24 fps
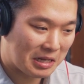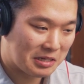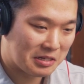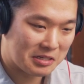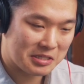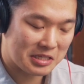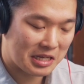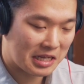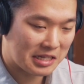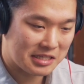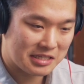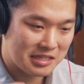
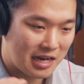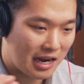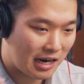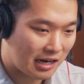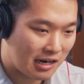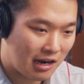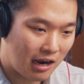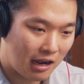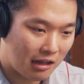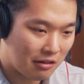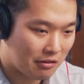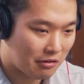it's
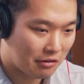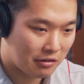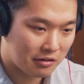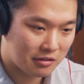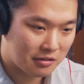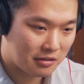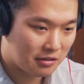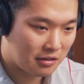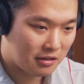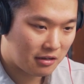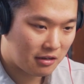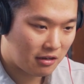not
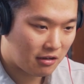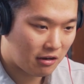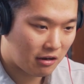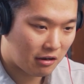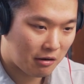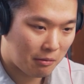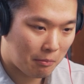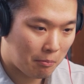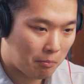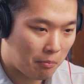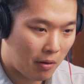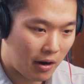colored
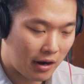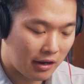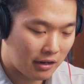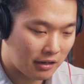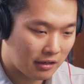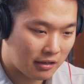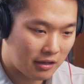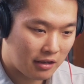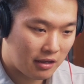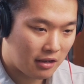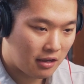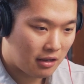
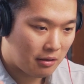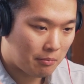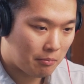by